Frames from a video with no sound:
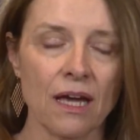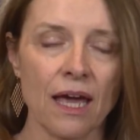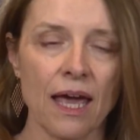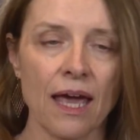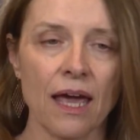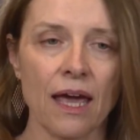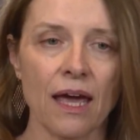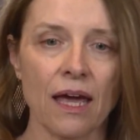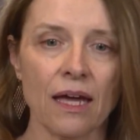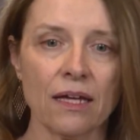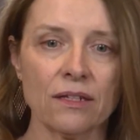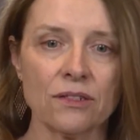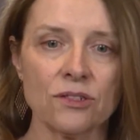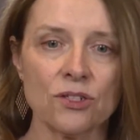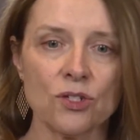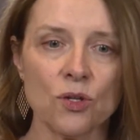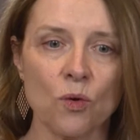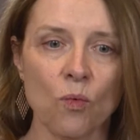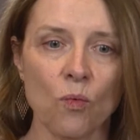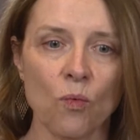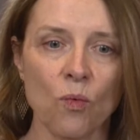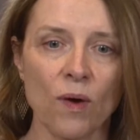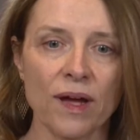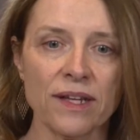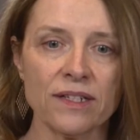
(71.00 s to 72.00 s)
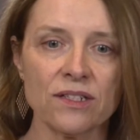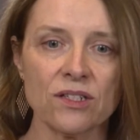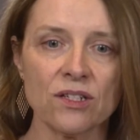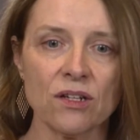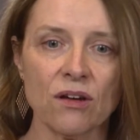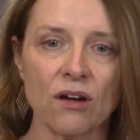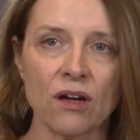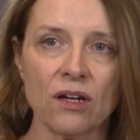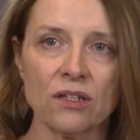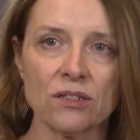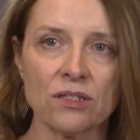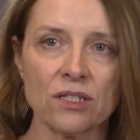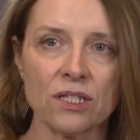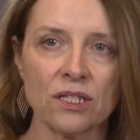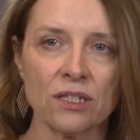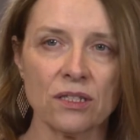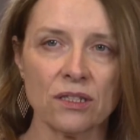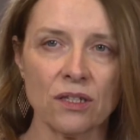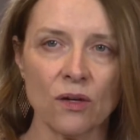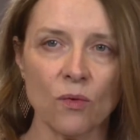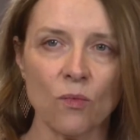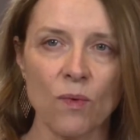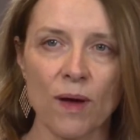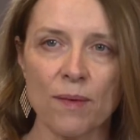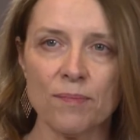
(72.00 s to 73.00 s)
and went onto
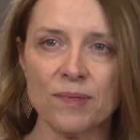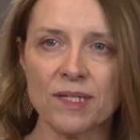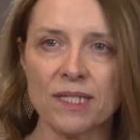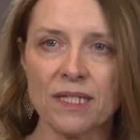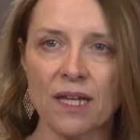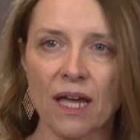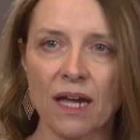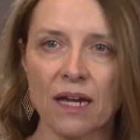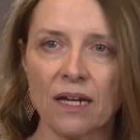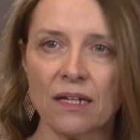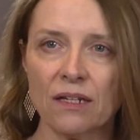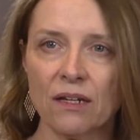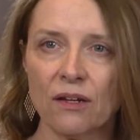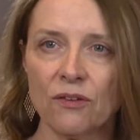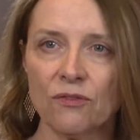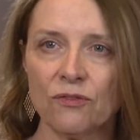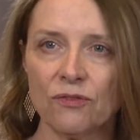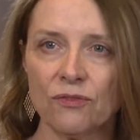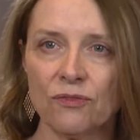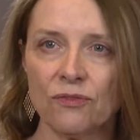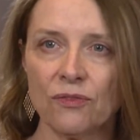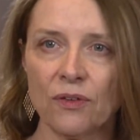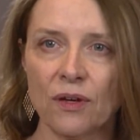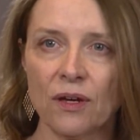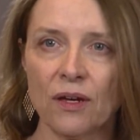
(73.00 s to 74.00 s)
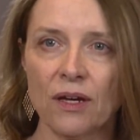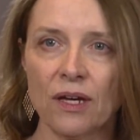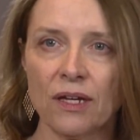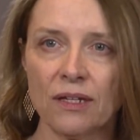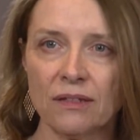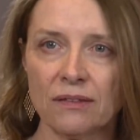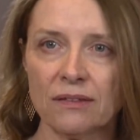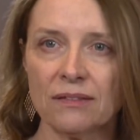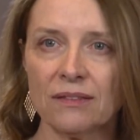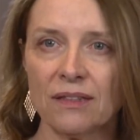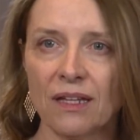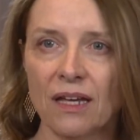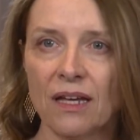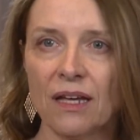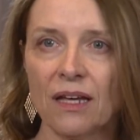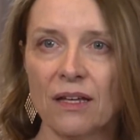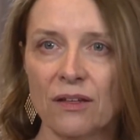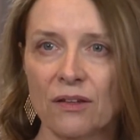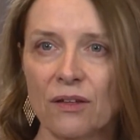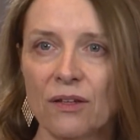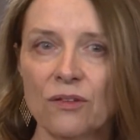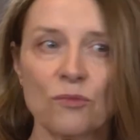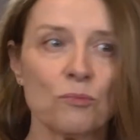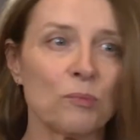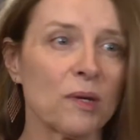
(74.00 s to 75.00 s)
the website of, uh,
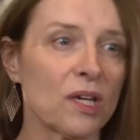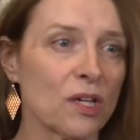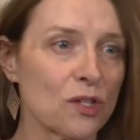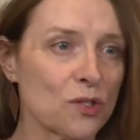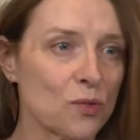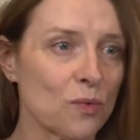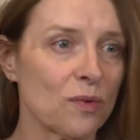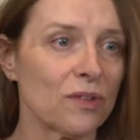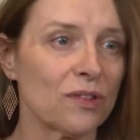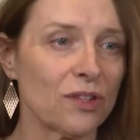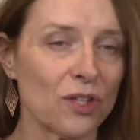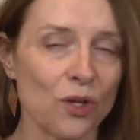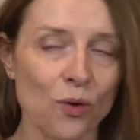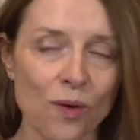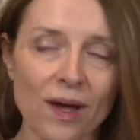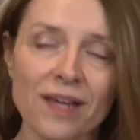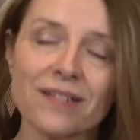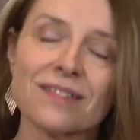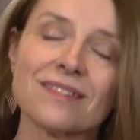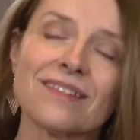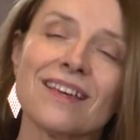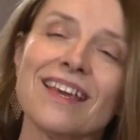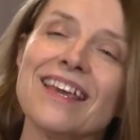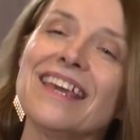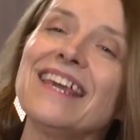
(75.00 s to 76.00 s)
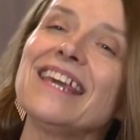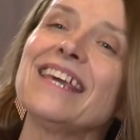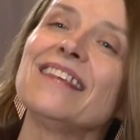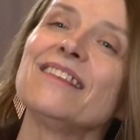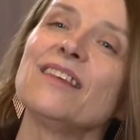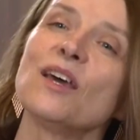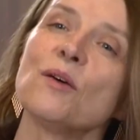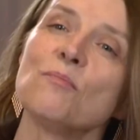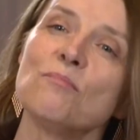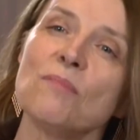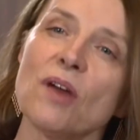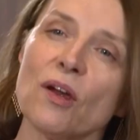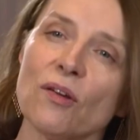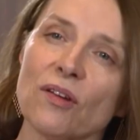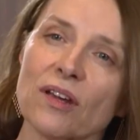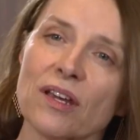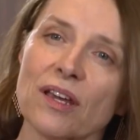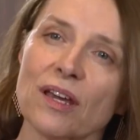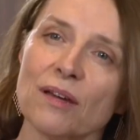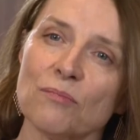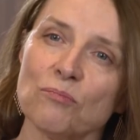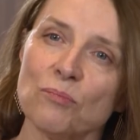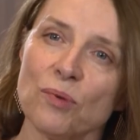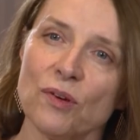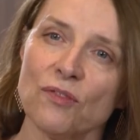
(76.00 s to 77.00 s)
uh, because we're in the US, the
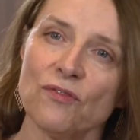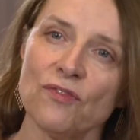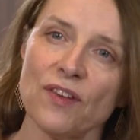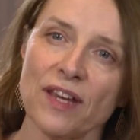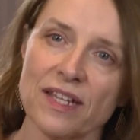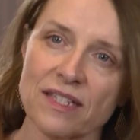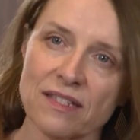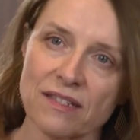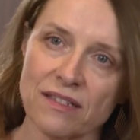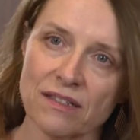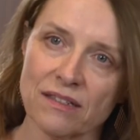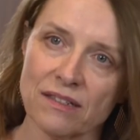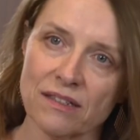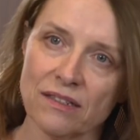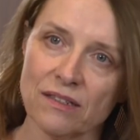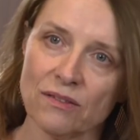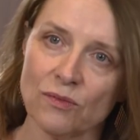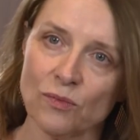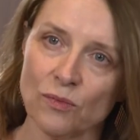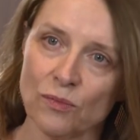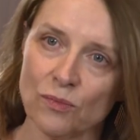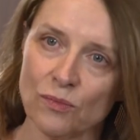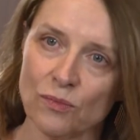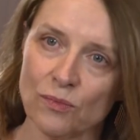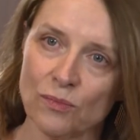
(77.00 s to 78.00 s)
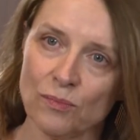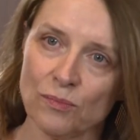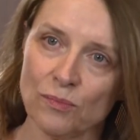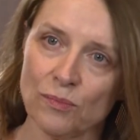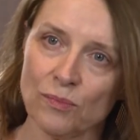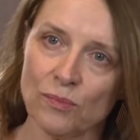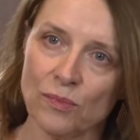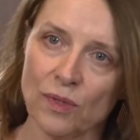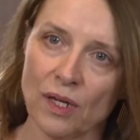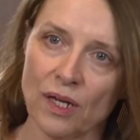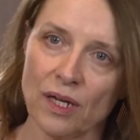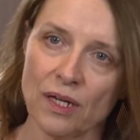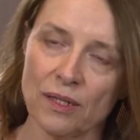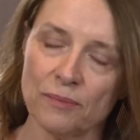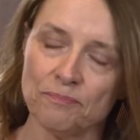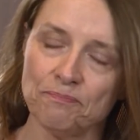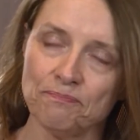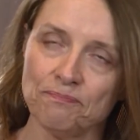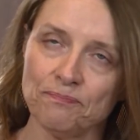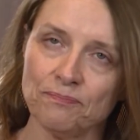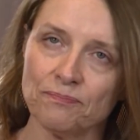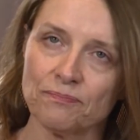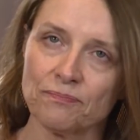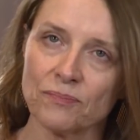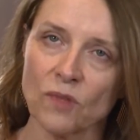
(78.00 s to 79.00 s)
American Professor
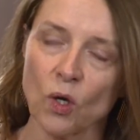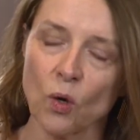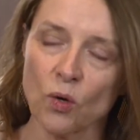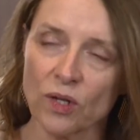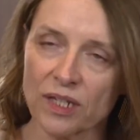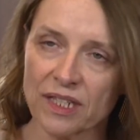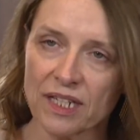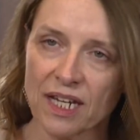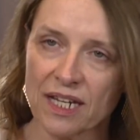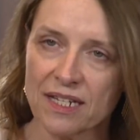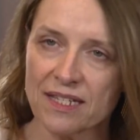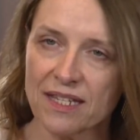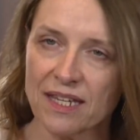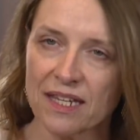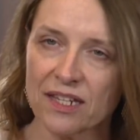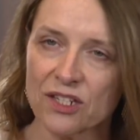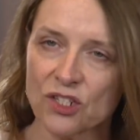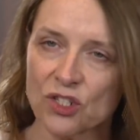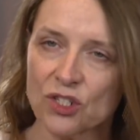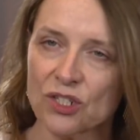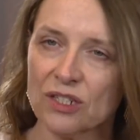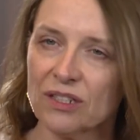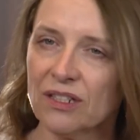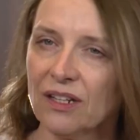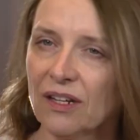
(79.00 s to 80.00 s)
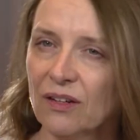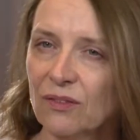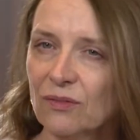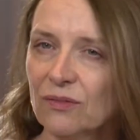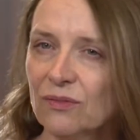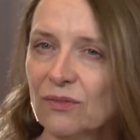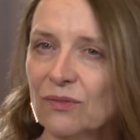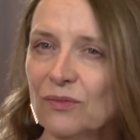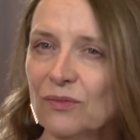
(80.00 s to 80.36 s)
um, Organization. I